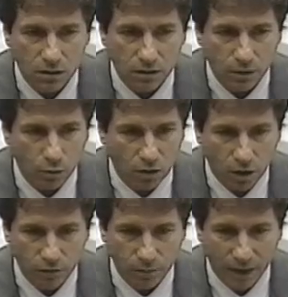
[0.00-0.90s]
that were
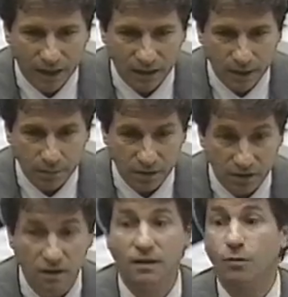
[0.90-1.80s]
recovered by
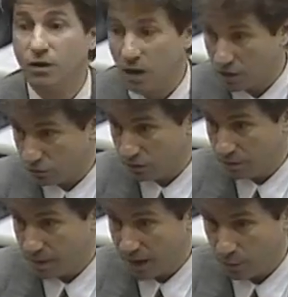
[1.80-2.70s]
LAPD, and then when Dr. Lee
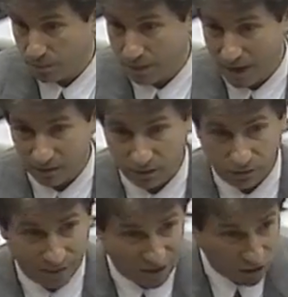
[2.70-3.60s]
went back there, he
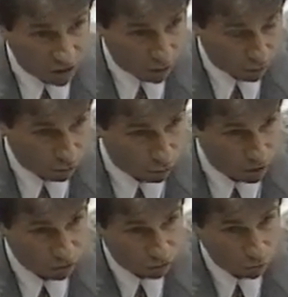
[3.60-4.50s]
found another
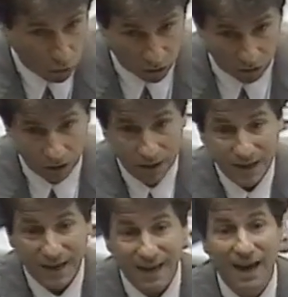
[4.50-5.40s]
3 smaller
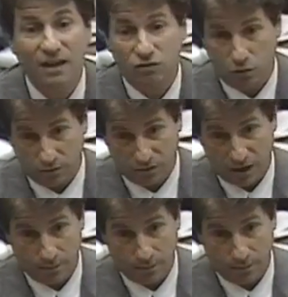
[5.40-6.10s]
cast-off type